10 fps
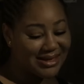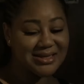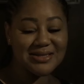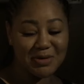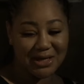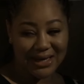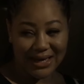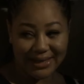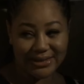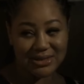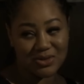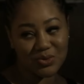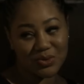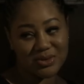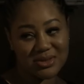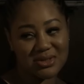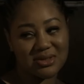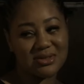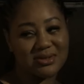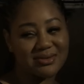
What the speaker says: He's been kind to us.